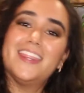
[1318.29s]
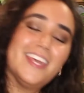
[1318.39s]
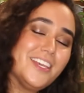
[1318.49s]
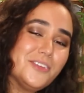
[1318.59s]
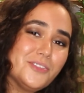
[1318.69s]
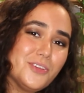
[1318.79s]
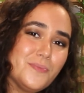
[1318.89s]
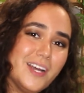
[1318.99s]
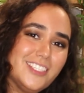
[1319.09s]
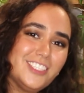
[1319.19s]
Thank you so
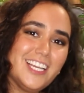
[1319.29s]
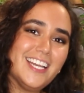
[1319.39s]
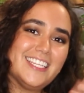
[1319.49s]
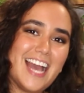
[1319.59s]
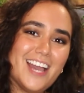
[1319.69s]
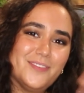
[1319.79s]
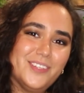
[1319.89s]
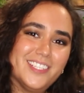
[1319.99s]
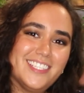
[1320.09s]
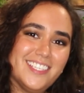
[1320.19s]
much, and I
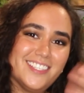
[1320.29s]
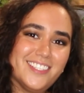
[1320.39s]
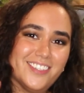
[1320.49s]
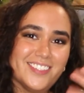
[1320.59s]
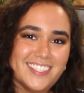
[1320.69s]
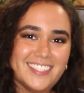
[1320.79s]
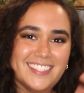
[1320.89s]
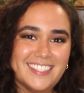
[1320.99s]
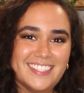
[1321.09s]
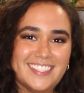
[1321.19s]
will see you soon.